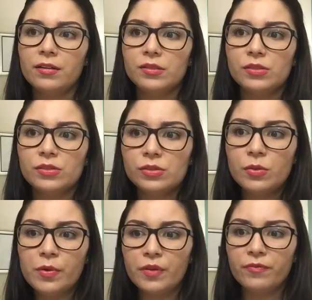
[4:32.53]

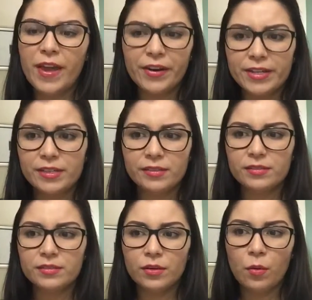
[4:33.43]
sort of very
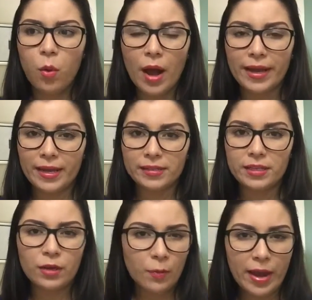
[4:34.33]
quiet
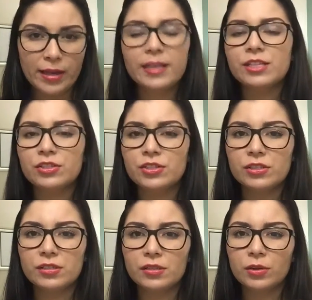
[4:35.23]
in a way, like he's
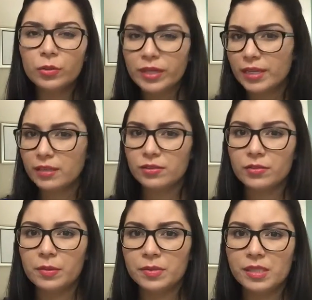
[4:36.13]
just secluded
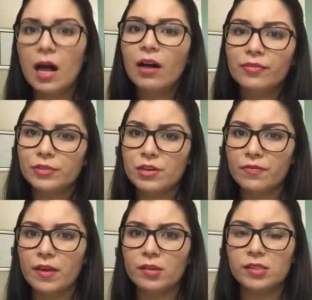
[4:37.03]
into himself. She
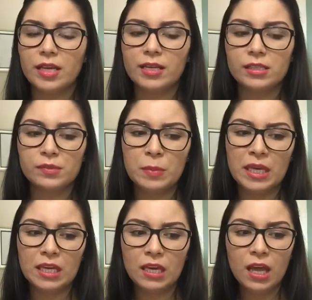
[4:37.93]
feels that he's
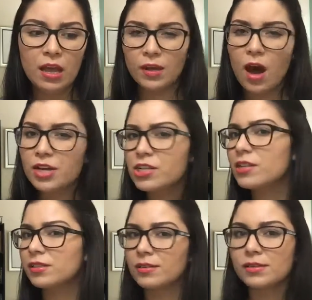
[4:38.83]
being
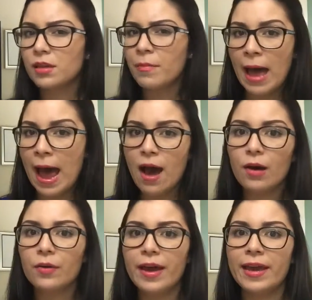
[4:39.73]
cautious
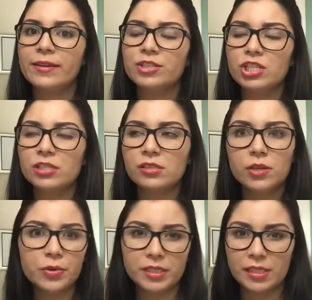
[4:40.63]
somehow, and she's
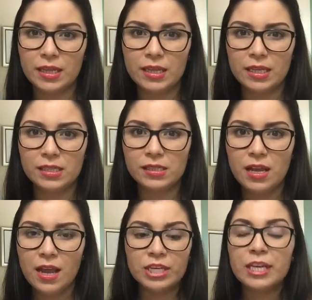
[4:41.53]
noticing this.
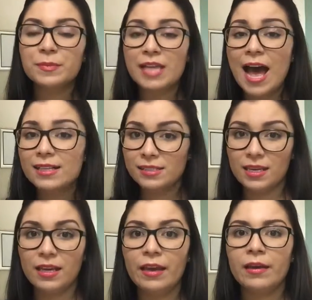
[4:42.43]
She keeps
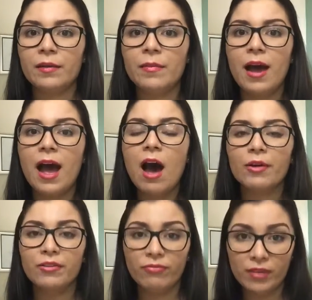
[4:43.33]
asking him how
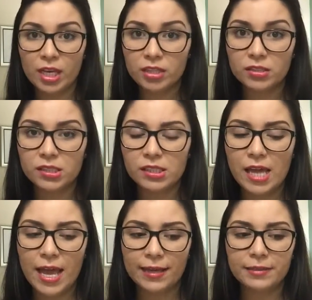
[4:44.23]
he feels,
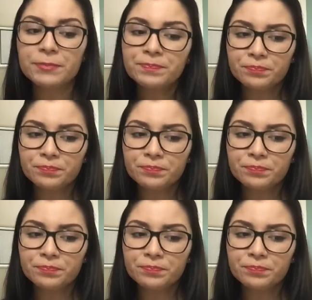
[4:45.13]
and